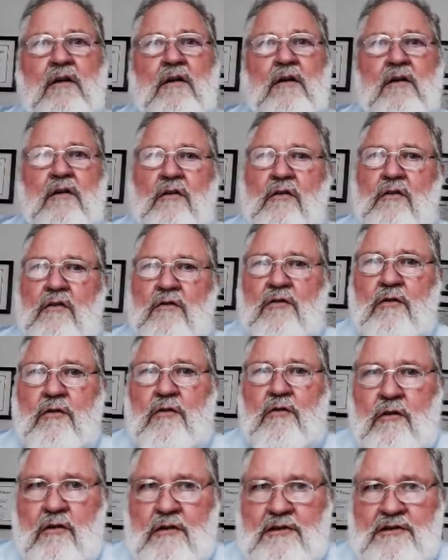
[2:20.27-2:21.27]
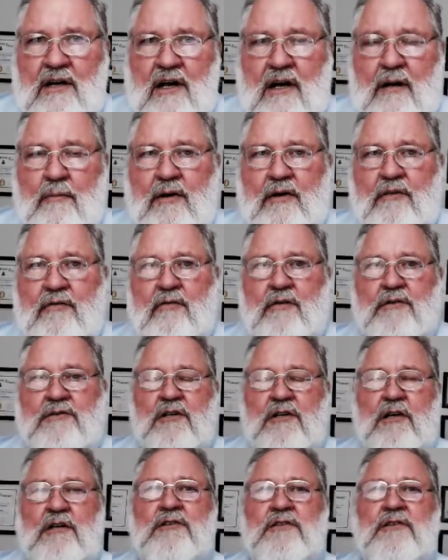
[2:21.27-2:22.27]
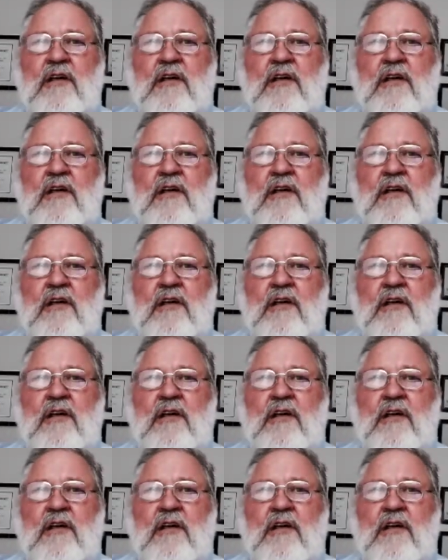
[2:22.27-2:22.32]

So your job at your church